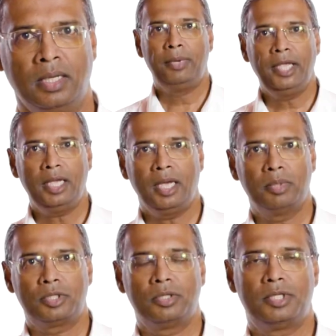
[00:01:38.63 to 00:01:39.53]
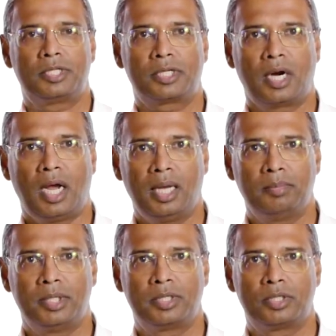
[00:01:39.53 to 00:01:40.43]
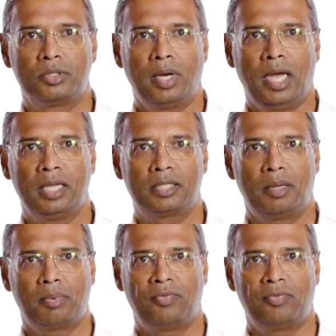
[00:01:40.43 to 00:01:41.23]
being able to describe this to a healthcare